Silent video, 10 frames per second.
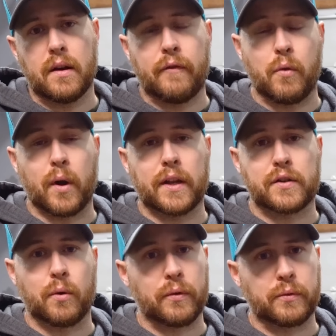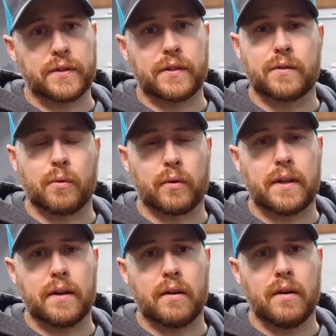If you want to get your own 360 North
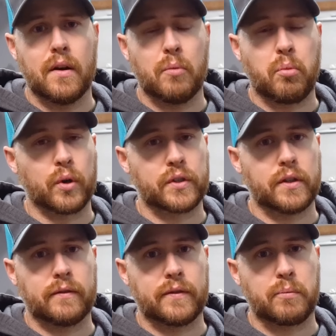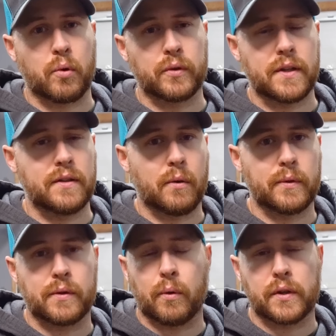gear, a portion of the proceeds
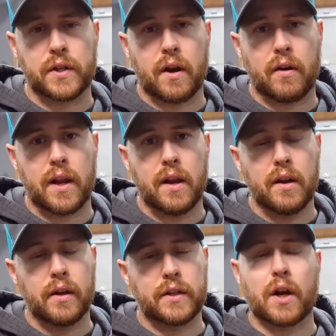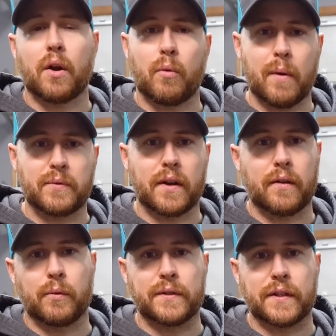always go to charity. You can check out our website
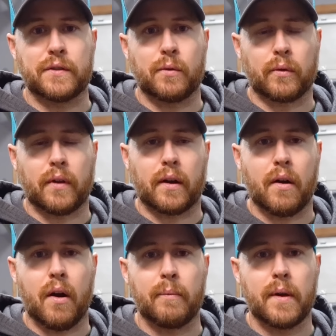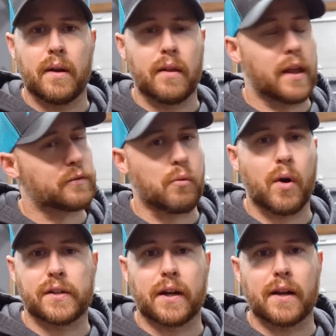at 360north.com. Thanks for
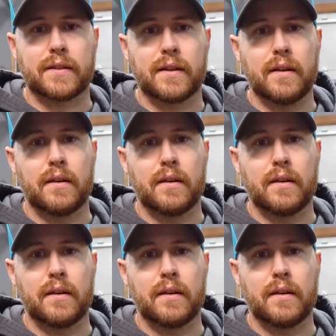watching, guys.